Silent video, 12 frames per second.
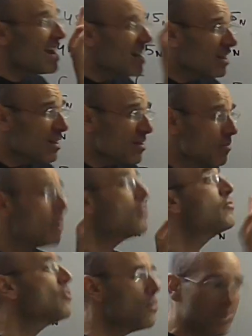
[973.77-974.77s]
a little
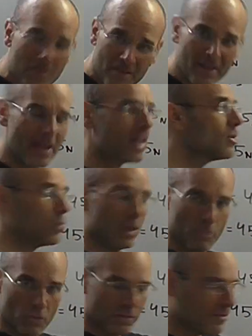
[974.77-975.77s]
and it
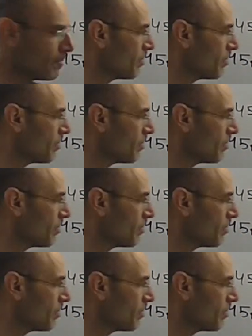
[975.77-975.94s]
will move.